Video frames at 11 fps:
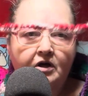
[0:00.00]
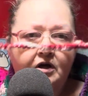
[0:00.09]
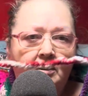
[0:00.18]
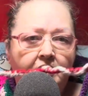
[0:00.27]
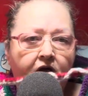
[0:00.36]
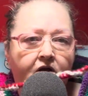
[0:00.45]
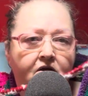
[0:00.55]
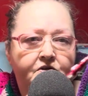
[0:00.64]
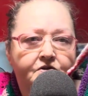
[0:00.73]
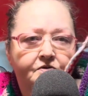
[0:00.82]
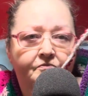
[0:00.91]
it
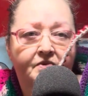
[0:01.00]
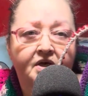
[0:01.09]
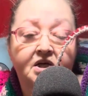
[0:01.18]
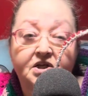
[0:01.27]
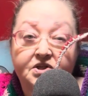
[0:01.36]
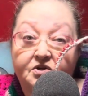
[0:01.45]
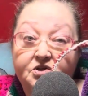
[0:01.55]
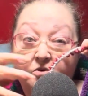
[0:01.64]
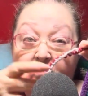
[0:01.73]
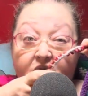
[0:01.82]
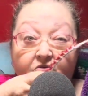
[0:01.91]
is. So it's going
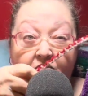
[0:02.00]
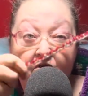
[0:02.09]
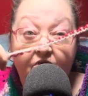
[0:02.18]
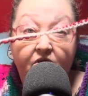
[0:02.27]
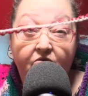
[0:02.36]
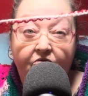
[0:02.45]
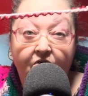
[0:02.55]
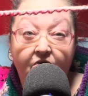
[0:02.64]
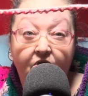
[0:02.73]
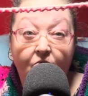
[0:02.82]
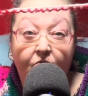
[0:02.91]
to be a very,
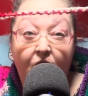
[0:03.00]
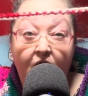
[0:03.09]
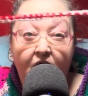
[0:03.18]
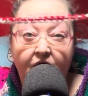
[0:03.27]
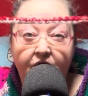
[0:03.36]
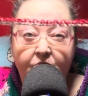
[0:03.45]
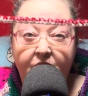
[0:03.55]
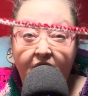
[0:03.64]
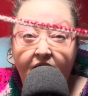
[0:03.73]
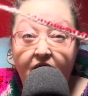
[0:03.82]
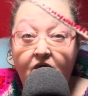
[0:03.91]
very wide
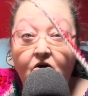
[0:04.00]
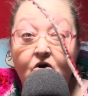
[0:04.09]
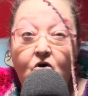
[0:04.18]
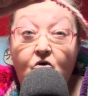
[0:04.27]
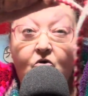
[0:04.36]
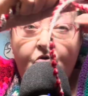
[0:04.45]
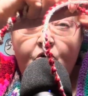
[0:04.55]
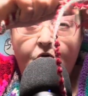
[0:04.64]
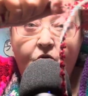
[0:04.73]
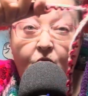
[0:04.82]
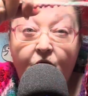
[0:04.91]
blanket,
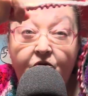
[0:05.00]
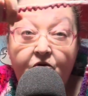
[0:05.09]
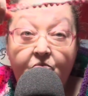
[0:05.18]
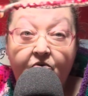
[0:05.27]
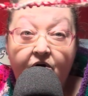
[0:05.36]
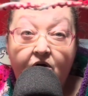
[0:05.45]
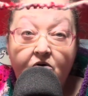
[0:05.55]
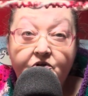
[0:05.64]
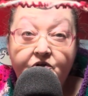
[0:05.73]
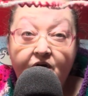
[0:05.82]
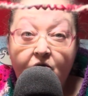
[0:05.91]
although with the
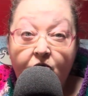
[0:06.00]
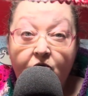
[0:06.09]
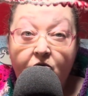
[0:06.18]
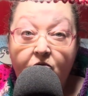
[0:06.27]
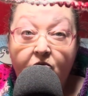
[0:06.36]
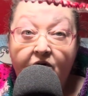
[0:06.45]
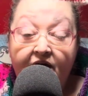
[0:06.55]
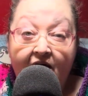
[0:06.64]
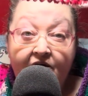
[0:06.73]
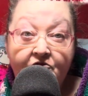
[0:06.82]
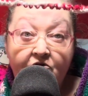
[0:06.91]
brioche that will
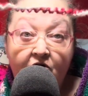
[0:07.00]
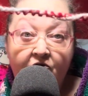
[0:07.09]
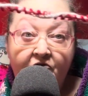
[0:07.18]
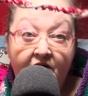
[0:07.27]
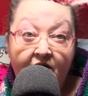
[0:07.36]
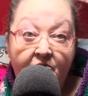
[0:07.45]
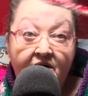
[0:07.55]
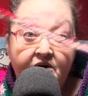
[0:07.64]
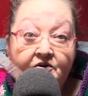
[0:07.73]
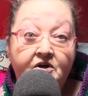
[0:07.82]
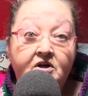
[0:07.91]
gather a fair
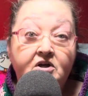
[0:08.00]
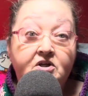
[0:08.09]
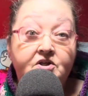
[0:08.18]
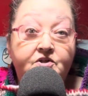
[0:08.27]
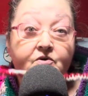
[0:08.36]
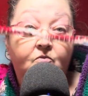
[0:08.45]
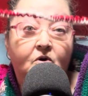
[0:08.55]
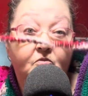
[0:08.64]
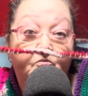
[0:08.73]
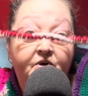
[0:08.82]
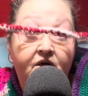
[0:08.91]
bit. So it
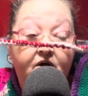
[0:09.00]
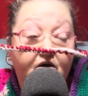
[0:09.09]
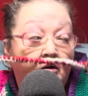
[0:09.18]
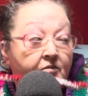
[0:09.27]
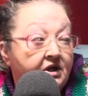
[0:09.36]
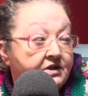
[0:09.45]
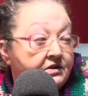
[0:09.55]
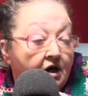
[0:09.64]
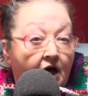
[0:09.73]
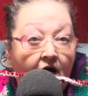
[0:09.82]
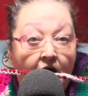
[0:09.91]
won't be, I mean, it's
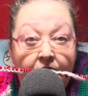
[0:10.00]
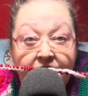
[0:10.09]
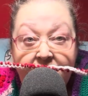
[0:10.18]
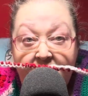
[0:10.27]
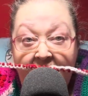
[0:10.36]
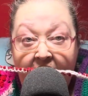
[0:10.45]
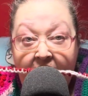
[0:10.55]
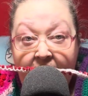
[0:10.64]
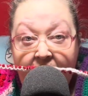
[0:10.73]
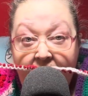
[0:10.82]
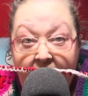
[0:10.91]
arm span
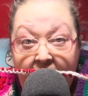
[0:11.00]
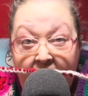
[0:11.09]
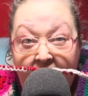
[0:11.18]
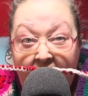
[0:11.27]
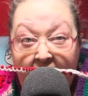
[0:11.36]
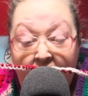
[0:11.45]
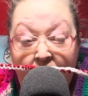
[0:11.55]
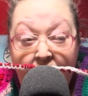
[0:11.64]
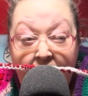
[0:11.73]
now.